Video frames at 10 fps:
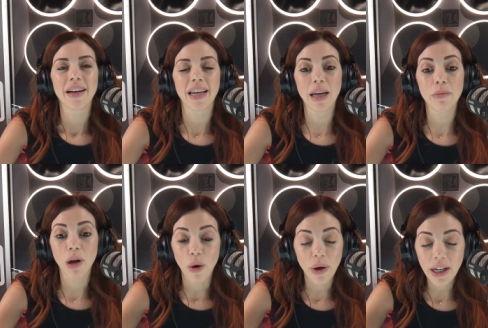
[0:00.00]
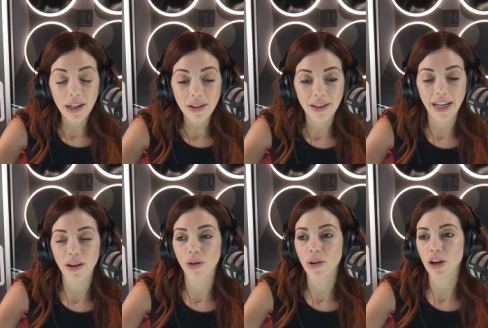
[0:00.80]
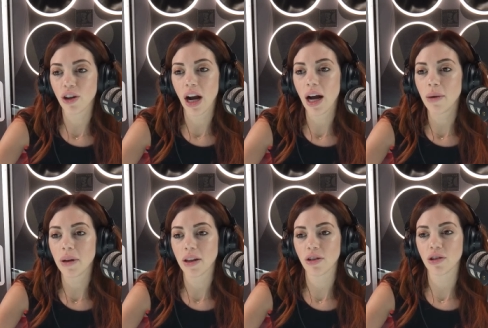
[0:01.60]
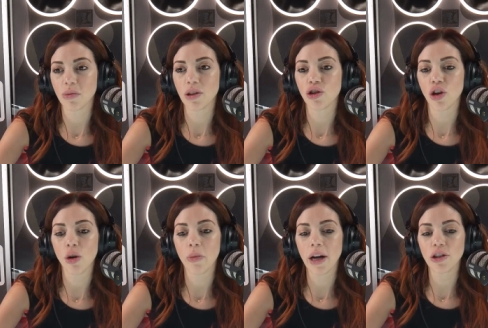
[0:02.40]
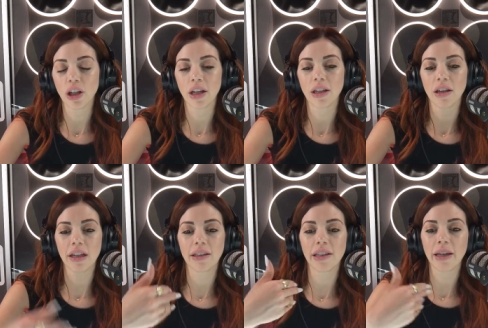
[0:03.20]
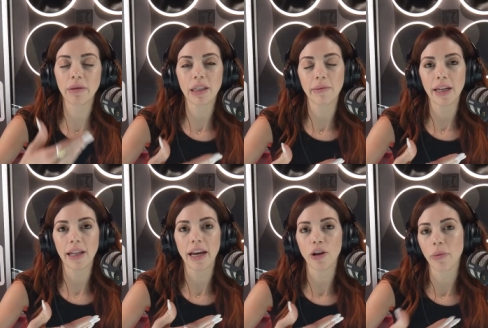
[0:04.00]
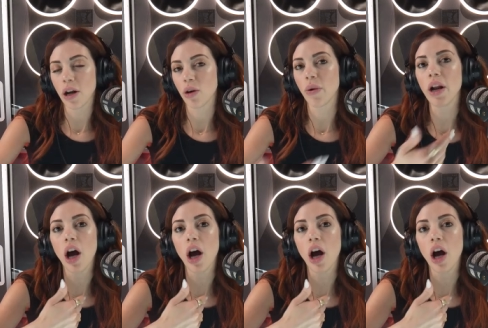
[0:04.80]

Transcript: keep going. Like, holy crap, like there's been so much. And it, it, seems to me like no matter what